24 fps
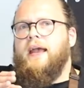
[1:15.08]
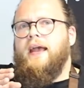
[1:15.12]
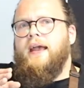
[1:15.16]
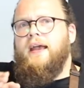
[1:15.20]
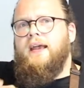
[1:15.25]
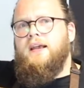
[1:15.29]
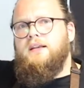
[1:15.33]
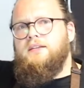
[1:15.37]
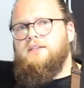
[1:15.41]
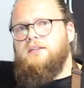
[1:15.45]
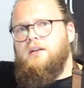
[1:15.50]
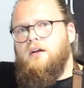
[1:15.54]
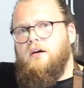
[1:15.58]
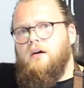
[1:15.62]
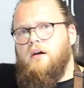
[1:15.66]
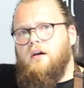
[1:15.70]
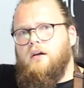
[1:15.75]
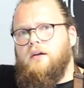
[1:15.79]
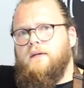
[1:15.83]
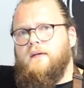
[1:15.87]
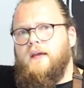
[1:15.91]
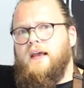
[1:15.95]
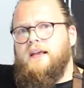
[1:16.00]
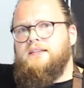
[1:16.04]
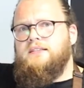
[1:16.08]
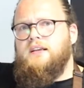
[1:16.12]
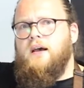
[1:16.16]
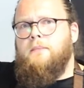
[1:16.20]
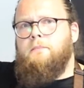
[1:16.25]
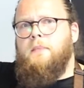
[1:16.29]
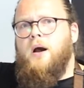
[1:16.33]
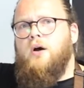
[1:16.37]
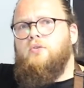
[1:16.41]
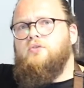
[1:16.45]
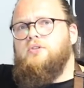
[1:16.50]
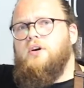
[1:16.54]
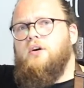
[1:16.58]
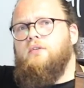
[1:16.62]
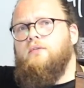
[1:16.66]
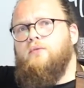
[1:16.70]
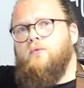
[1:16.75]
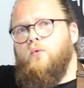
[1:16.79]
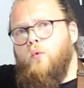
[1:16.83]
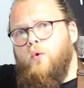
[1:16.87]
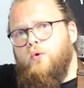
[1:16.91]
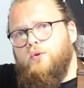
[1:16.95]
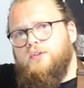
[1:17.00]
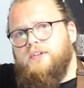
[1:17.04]
As long as amount
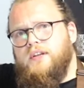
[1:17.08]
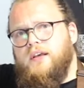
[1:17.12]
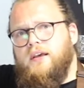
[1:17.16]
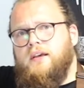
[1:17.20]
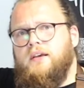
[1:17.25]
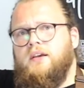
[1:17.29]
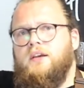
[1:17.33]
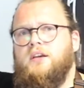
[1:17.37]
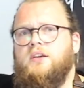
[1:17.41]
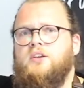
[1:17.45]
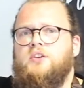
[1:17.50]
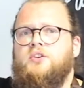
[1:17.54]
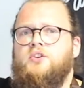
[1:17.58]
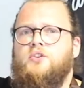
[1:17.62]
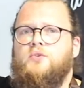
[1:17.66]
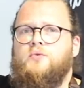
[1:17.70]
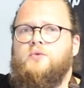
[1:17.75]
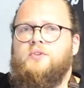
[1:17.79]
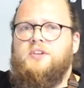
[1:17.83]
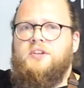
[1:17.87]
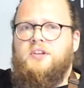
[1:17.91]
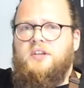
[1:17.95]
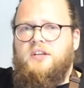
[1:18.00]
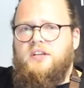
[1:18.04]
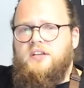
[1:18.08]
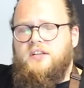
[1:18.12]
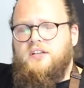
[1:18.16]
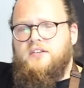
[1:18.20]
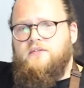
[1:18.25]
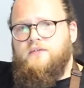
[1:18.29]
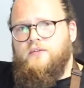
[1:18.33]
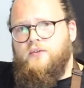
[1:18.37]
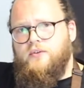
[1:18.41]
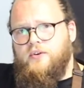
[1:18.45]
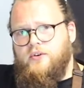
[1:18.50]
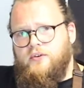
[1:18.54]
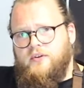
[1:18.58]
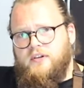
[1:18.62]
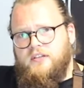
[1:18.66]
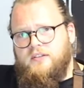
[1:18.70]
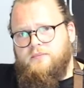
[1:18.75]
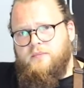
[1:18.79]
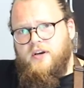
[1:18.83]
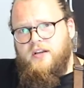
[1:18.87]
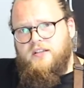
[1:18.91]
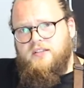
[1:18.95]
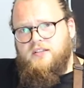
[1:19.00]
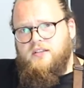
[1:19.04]
of water you need for your
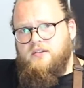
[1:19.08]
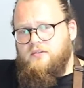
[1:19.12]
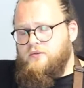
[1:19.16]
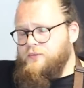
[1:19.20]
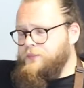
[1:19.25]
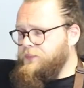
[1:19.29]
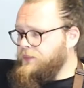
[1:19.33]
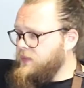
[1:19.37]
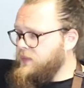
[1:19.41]
espresso